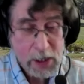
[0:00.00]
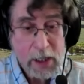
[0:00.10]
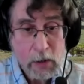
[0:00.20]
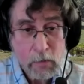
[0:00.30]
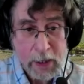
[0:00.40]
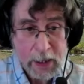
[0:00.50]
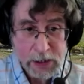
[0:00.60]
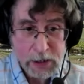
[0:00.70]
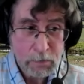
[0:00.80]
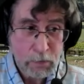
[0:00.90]
stocking rate
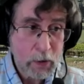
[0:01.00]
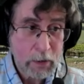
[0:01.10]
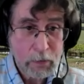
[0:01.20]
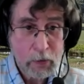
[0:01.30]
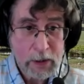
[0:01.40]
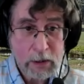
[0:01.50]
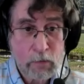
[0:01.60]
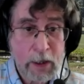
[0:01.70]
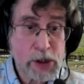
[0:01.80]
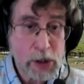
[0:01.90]
has an important point in
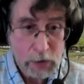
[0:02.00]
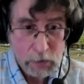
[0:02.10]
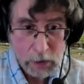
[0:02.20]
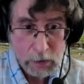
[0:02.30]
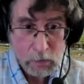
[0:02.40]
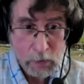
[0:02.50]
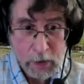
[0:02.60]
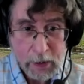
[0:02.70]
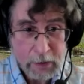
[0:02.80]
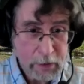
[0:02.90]
range country.
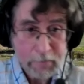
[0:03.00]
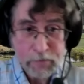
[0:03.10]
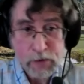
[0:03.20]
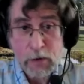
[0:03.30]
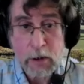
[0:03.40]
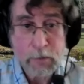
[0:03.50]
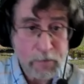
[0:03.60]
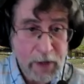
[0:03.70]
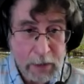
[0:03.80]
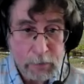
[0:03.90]
We have a certain number
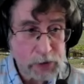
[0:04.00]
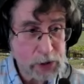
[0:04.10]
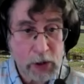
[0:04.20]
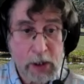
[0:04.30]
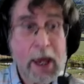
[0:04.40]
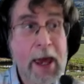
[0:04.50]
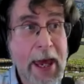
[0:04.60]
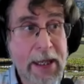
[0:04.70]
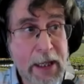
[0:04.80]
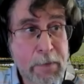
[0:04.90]
of animals,
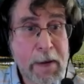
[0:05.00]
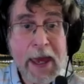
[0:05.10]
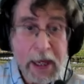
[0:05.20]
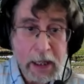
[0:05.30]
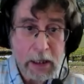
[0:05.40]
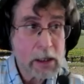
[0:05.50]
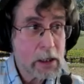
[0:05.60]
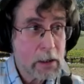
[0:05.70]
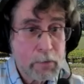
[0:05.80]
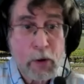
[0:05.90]
and they pay
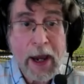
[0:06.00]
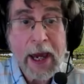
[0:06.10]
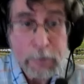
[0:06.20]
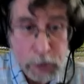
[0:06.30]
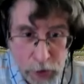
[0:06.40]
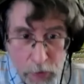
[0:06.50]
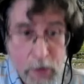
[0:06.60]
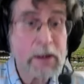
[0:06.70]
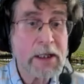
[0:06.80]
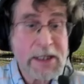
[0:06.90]
per animal
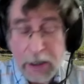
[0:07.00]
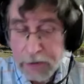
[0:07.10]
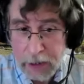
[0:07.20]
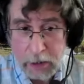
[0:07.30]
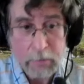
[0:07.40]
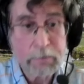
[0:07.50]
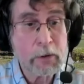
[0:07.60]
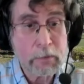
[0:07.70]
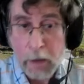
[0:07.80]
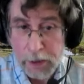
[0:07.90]
unit that's out there
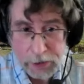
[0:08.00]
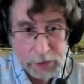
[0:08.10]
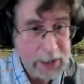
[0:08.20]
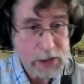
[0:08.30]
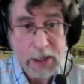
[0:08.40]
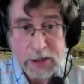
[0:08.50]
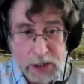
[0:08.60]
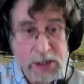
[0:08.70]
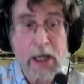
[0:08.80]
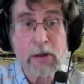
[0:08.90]
per month. That's a
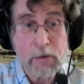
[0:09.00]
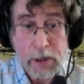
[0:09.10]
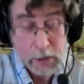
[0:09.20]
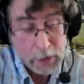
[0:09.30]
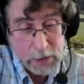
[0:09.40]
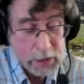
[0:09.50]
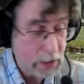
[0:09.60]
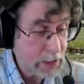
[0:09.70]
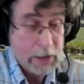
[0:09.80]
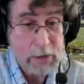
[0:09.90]
standard thing. That's
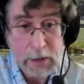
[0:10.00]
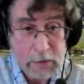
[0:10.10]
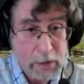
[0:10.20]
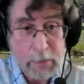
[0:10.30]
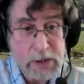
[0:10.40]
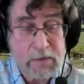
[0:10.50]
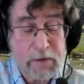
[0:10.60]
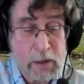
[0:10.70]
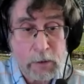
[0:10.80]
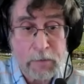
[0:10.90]
how that was
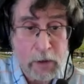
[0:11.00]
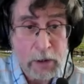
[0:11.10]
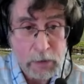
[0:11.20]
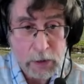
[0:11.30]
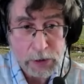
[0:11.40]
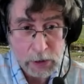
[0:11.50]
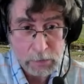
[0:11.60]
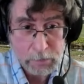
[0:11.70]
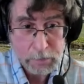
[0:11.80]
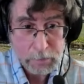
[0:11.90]
developed over 100 years ago.
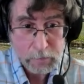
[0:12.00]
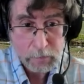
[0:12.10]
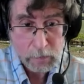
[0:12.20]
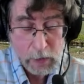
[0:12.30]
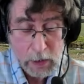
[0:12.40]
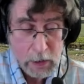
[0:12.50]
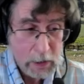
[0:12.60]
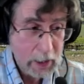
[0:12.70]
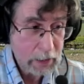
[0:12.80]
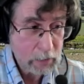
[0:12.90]

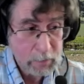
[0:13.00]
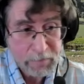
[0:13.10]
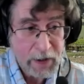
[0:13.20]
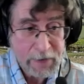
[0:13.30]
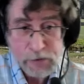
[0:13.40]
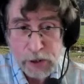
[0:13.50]
And there'd be 5